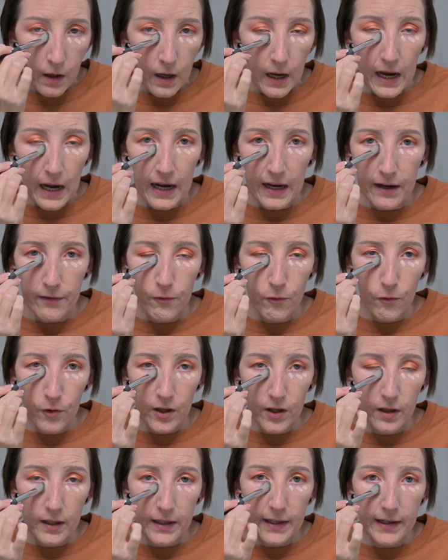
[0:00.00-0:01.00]
I have
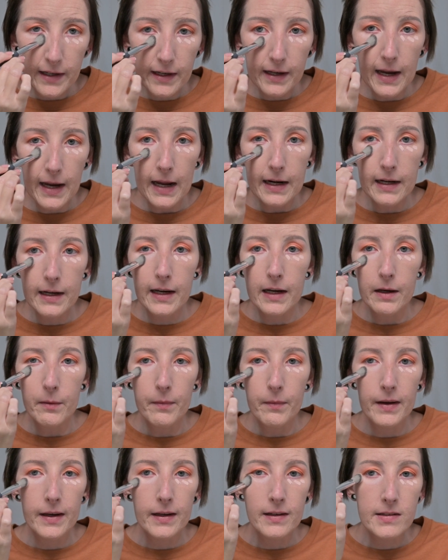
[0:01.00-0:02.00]
really got to get
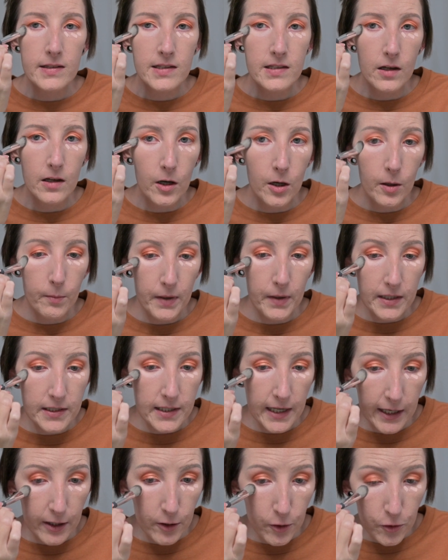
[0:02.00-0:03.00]
me some
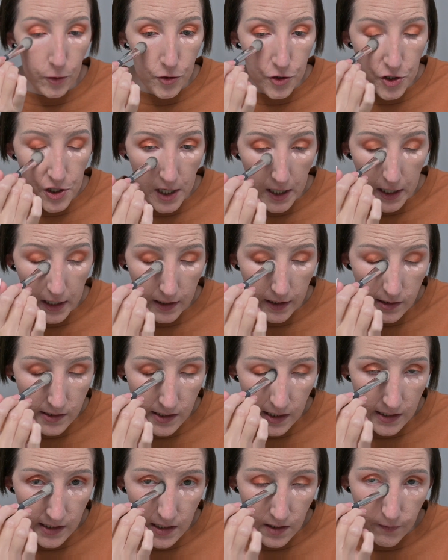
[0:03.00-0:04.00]
tanner shades
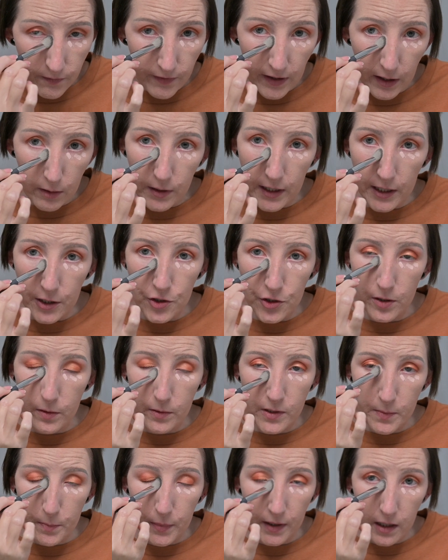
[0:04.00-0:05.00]
and some
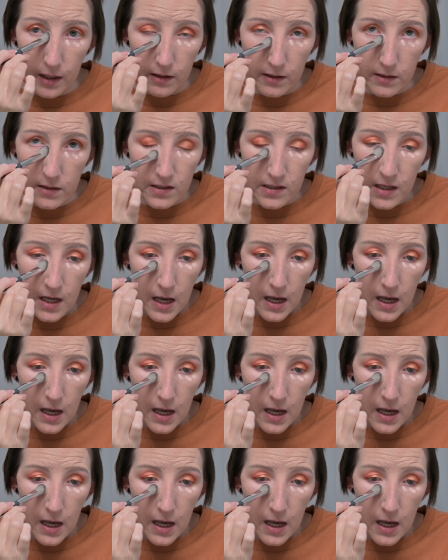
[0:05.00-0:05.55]
foundations because